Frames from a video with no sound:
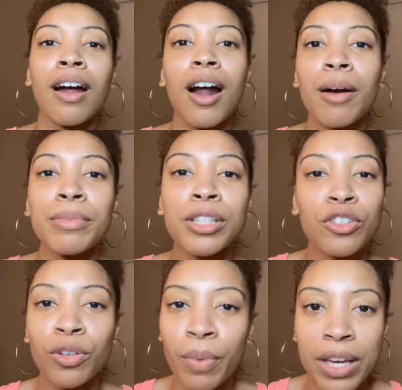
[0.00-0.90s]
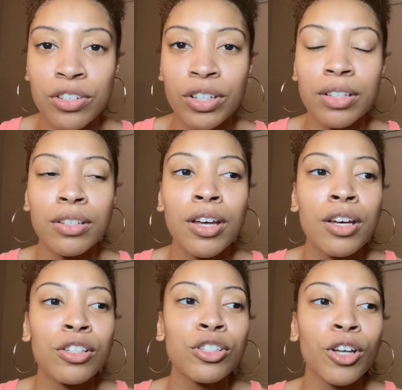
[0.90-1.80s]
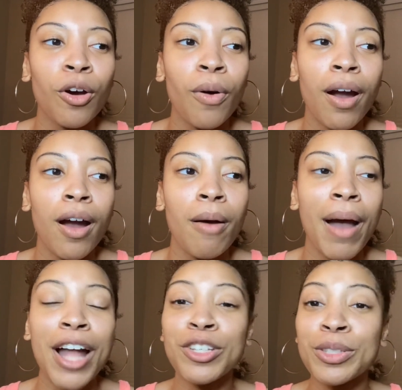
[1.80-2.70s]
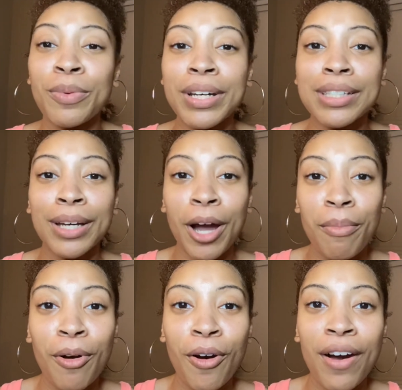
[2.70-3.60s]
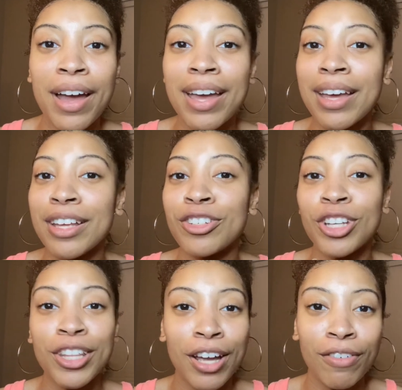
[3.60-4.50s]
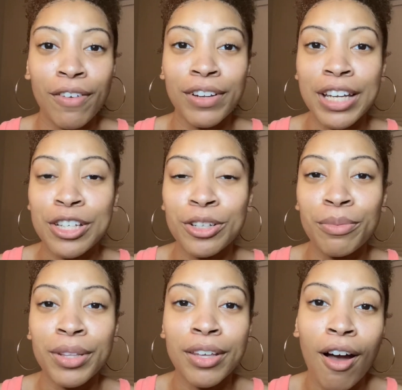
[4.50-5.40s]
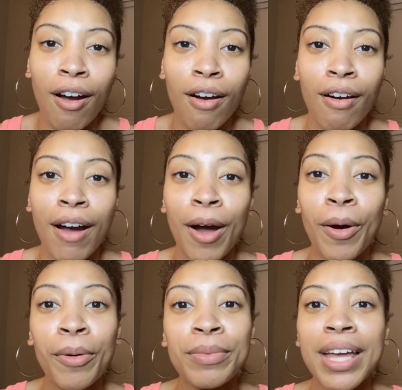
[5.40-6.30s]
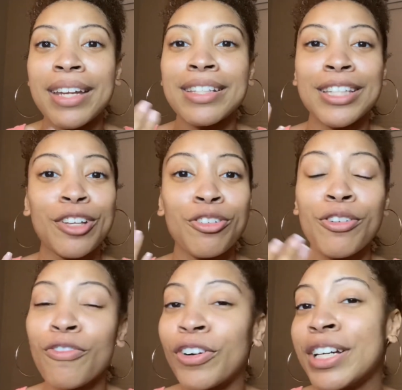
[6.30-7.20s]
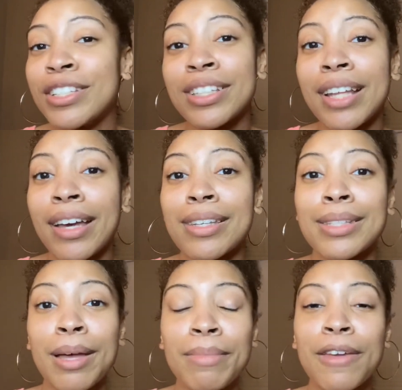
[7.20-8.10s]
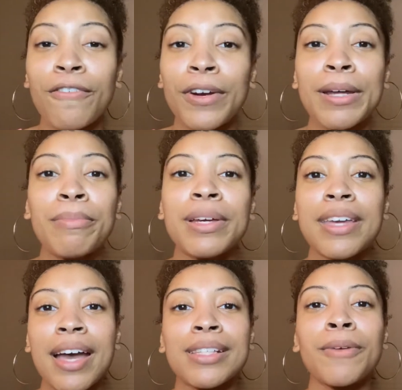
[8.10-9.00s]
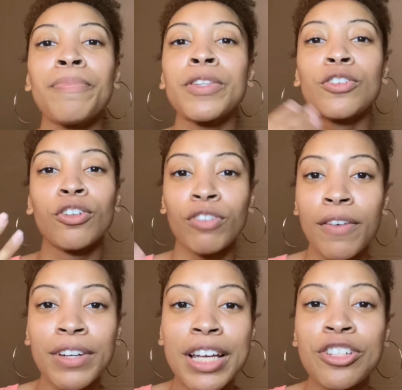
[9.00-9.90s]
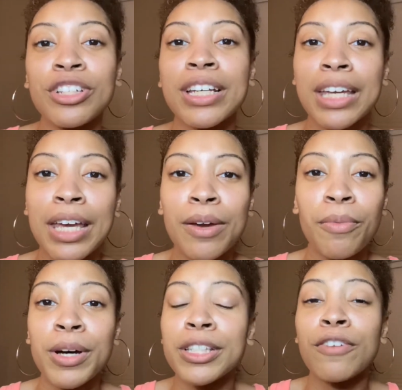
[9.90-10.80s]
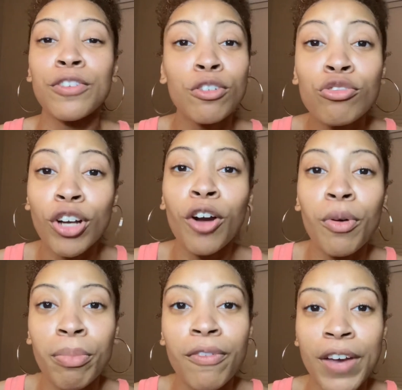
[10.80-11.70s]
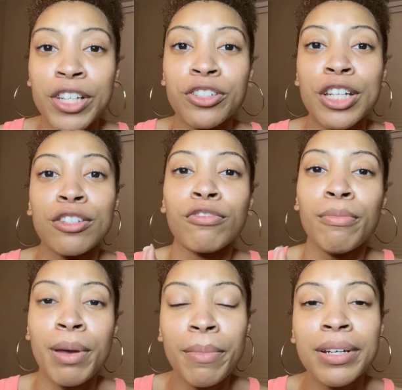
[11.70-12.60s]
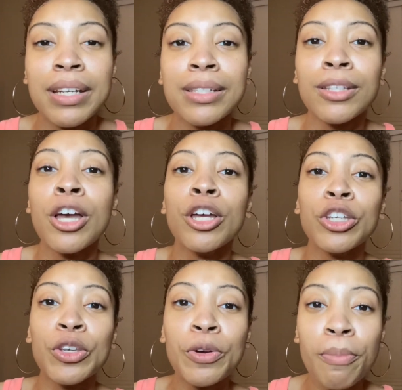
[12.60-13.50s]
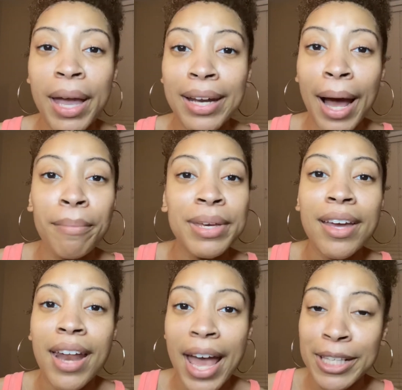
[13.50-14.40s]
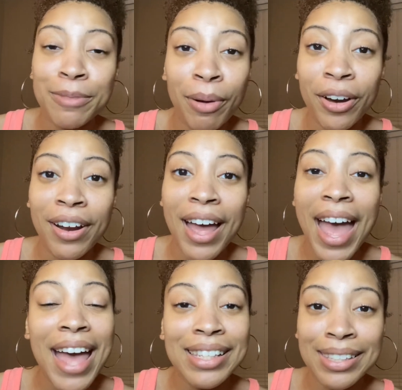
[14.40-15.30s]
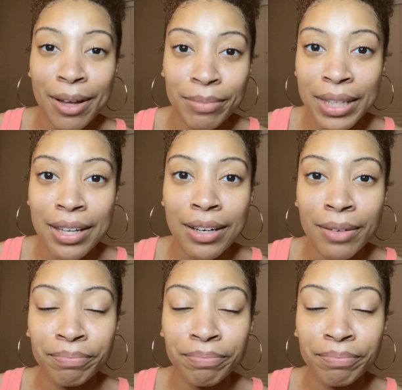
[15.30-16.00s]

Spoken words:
situation. So I just wanted to come on and share that revelation with y'all. I hope that it set you free just like it set me free. But yes, so the revelation again was, if you struggle with perfectionism, remember this: you may not be an expert at something,